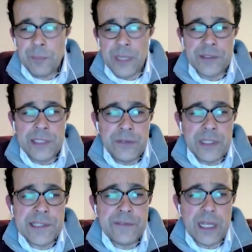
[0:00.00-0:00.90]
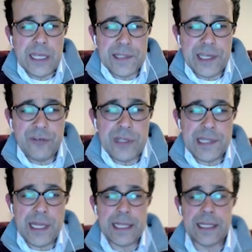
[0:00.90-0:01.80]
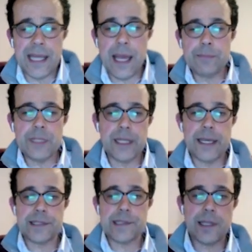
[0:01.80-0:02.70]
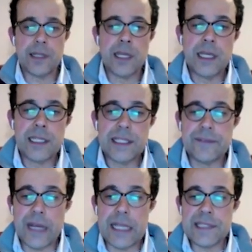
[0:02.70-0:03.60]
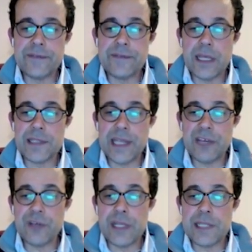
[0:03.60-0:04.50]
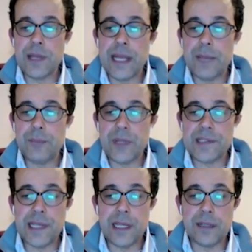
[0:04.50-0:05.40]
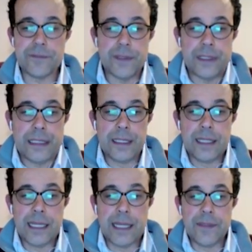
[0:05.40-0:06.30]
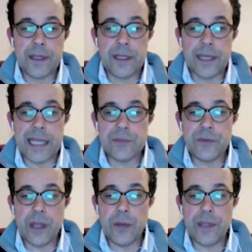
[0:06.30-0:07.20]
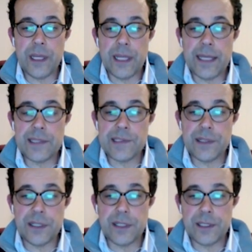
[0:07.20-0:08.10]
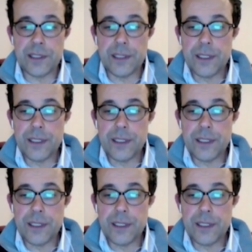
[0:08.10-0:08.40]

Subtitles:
Material civilization is like a lamp glass. Divine civilization is the lamp itself, and the glass without the light is dark.